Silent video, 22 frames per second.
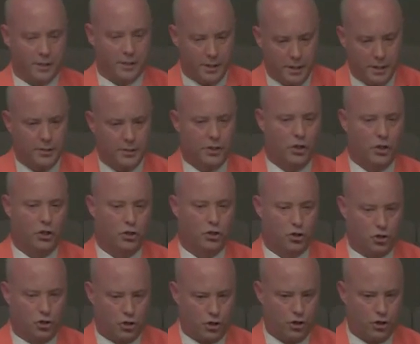
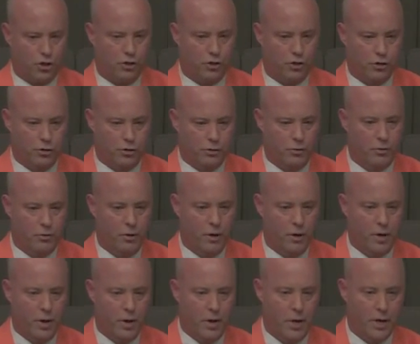harshly lied
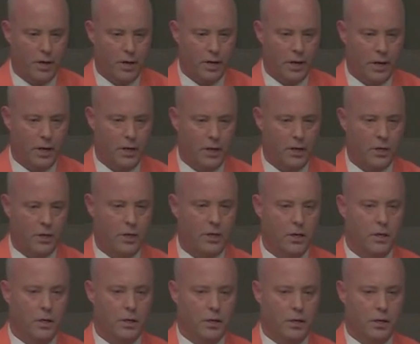about, and to be
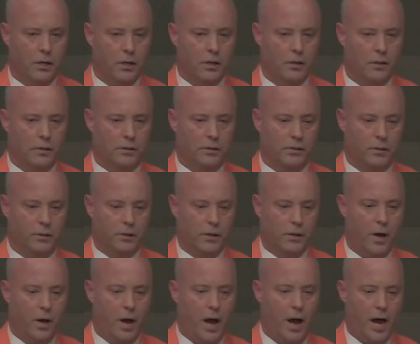persecuted through
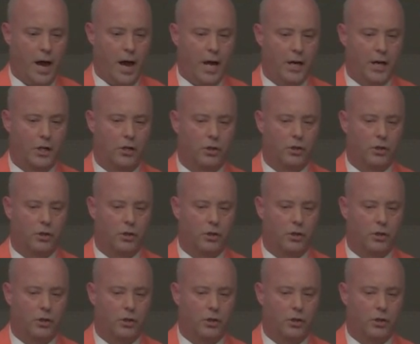trials.